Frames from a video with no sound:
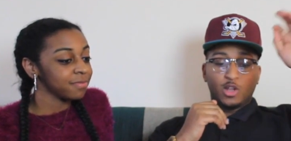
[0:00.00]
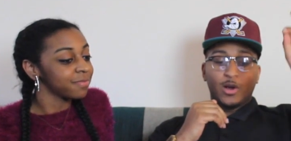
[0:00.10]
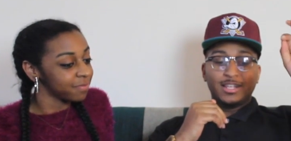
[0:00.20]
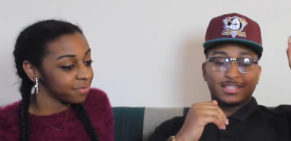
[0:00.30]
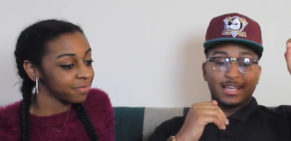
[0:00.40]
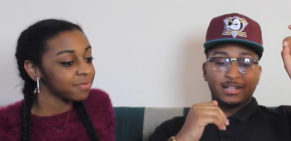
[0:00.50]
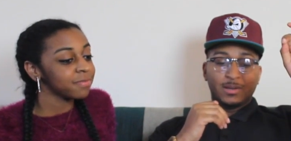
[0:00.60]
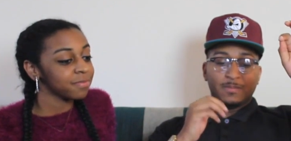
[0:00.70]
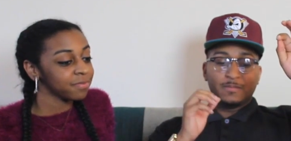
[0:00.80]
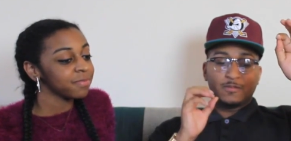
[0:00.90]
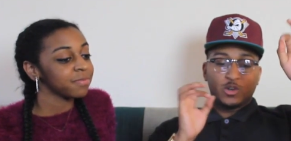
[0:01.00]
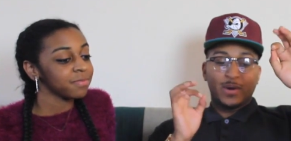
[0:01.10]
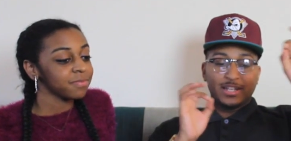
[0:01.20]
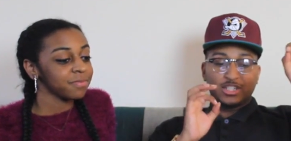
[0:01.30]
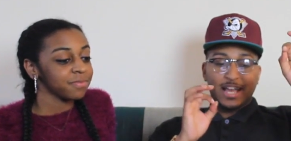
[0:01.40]
Speaker 1: Loyalist Kingdom for
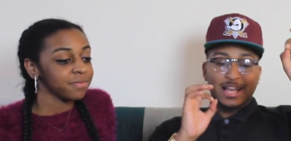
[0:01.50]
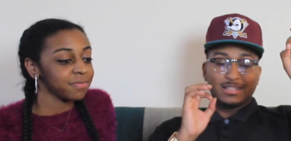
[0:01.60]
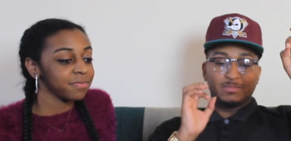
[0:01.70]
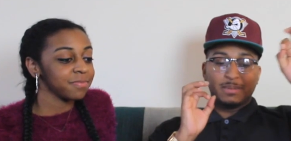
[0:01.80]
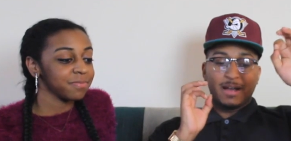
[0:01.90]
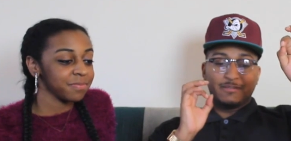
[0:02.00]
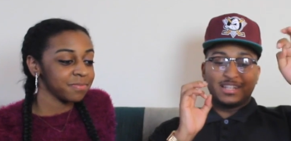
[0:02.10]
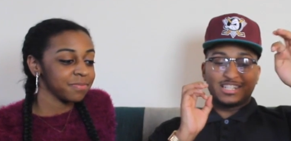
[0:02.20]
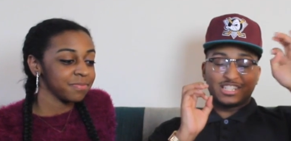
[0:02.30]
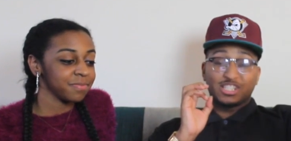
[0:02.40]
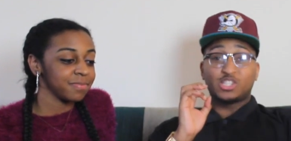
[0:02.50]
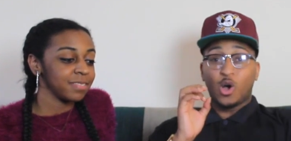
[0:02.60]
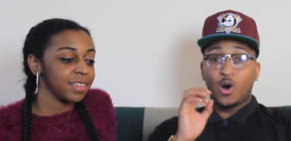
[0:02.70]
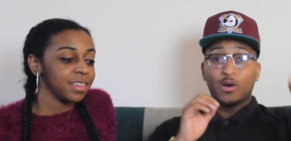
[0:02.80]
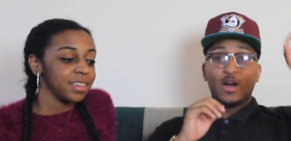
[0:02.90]
Dwayne and Jazz, Be by Vintage. It's a
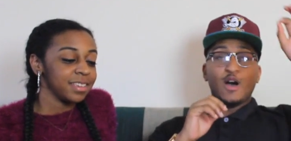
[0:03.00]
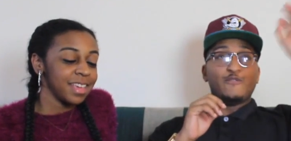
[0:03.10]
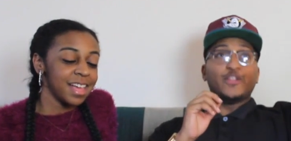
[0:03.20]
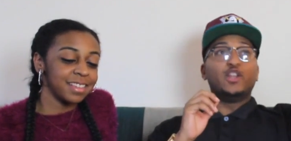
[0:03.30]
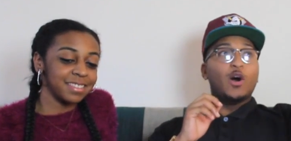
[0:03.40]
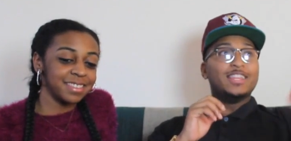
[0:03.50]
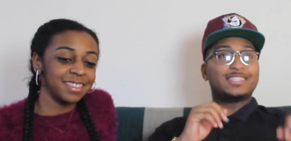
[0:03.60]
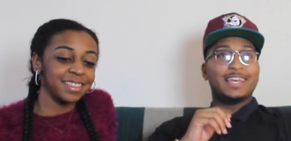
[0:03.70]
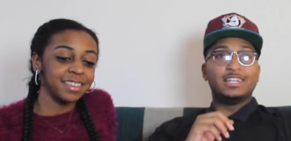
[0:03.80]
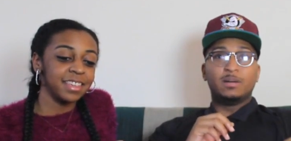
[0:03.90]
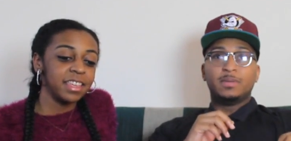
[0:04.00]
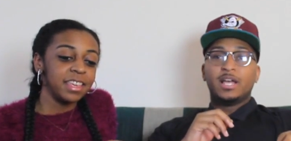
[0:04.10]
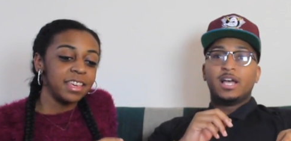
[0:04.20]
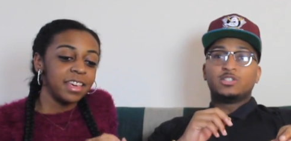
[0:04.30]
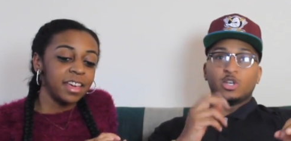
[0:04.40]
song yes. from the Loyalist
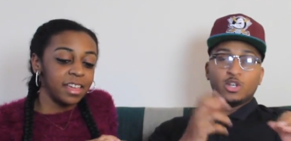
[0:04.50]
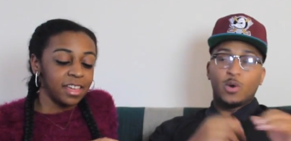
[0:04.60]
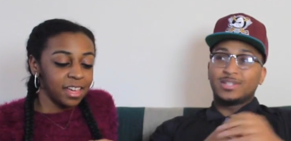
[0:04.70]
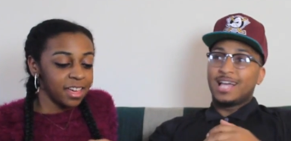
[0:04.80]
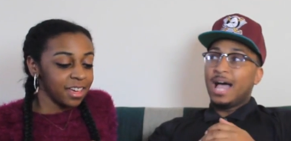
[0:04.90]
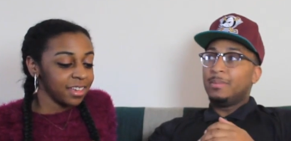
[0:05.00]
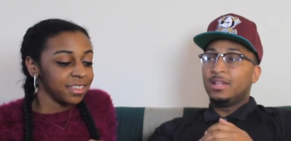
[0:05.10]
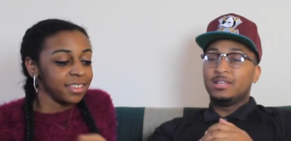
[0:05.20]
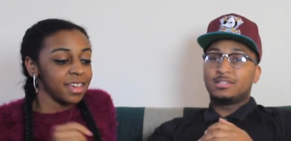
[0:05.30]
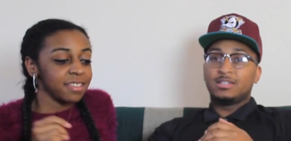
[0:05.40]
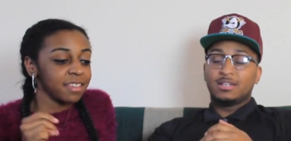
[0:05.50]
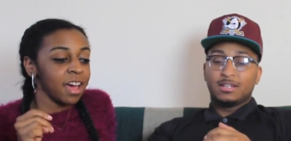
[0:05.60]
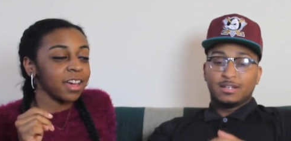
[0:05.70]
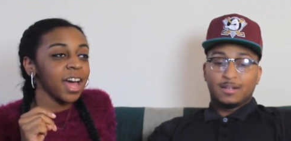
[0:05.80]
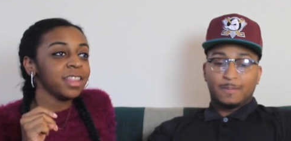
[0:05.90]
Kingdom, so you know what time it is. Yes,
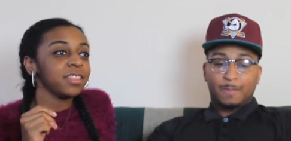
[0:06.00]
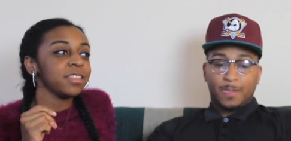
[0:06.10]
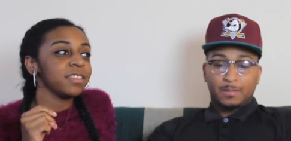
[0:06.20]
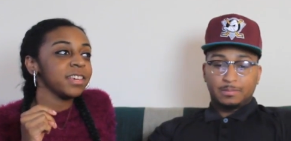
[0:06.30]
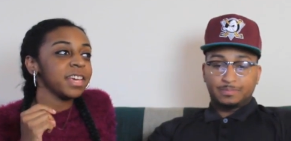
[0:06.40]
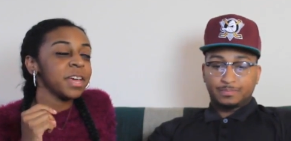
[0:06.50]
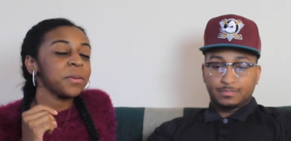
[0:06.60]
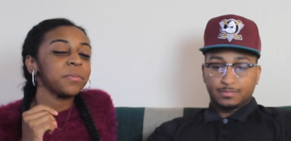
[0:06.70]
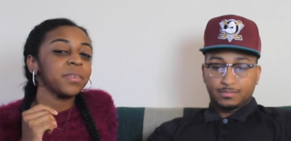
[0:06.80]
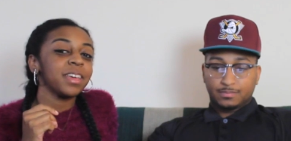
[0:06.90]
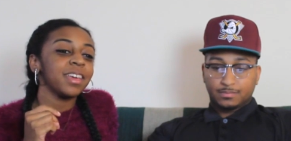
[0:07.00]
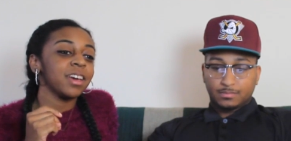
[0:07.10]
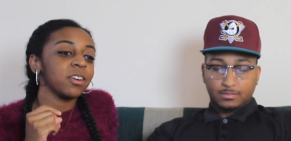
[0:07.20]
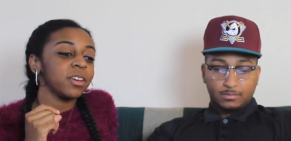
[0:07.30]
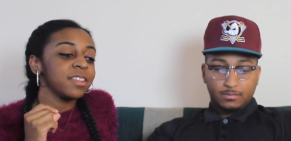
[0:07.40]
Speaker 2: I got the DM
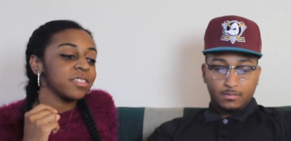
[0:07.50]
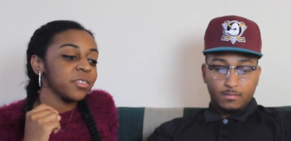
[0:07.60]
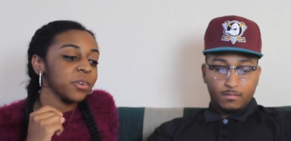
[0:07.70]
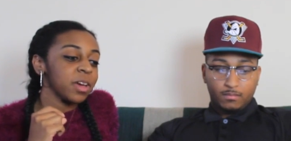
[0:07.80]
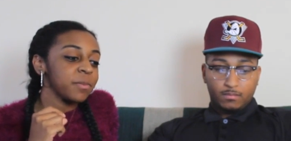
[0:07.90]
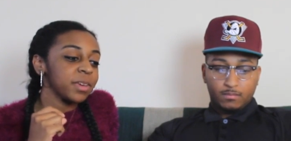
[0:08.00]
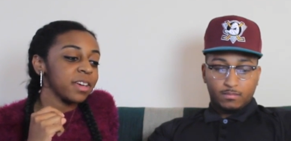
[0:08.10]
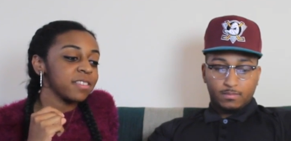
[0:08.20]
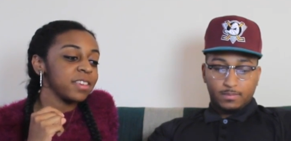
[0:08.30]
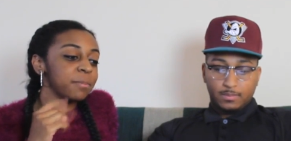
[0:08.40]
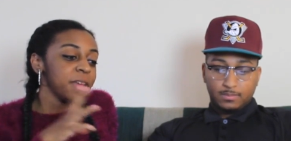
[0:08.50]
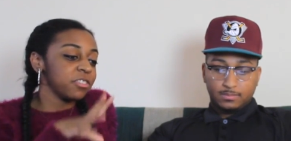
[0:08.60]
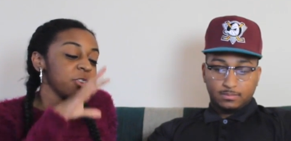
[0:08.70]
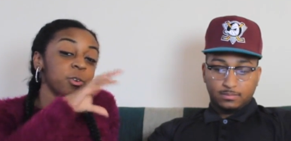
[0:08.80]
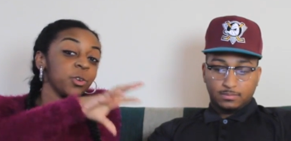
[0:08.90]
on Instagram because he
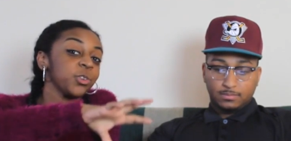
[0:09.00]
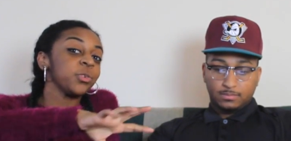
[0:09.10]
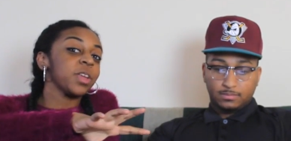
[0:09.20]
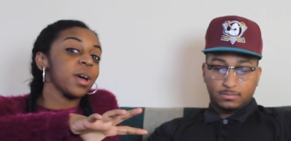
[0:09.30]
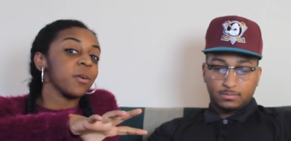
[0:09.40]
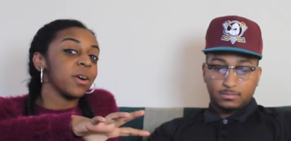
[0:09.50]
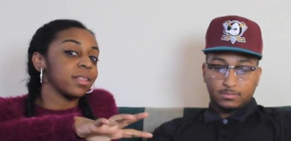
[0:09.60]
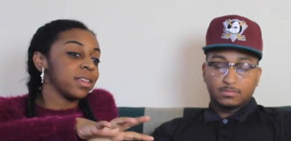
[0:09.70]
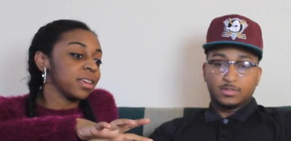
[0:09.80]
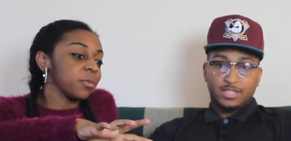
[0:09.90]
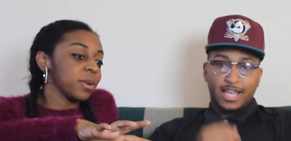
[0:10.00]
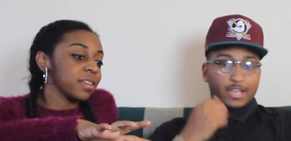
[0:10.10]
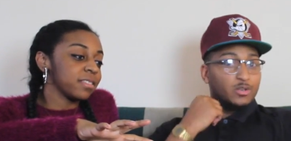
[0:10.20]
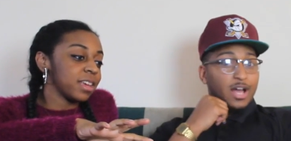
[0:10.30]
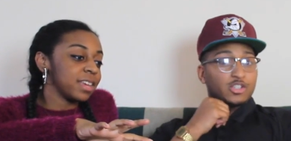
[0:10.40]
mentioned on our YouNow, I think it
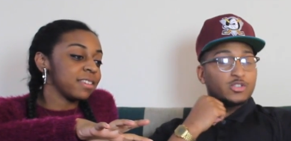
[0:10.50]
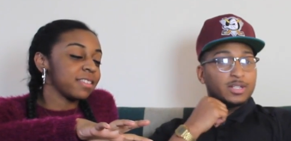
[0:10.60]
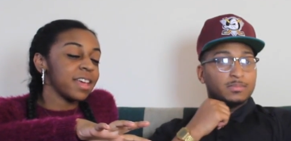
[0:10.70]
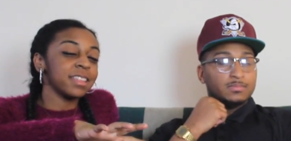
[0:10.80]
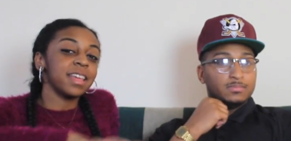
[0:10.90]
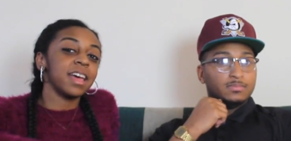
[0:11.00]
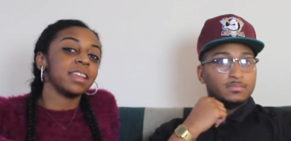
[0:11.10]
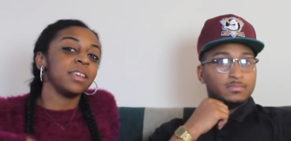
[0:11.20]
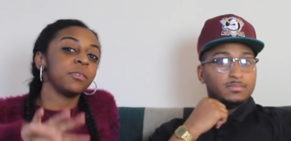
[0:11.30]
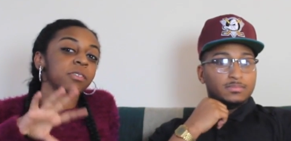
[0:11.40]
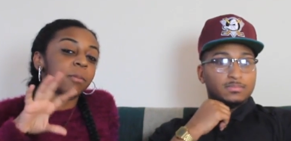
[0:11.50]
yeah, was. Yeah, YouNow stream. He said that he was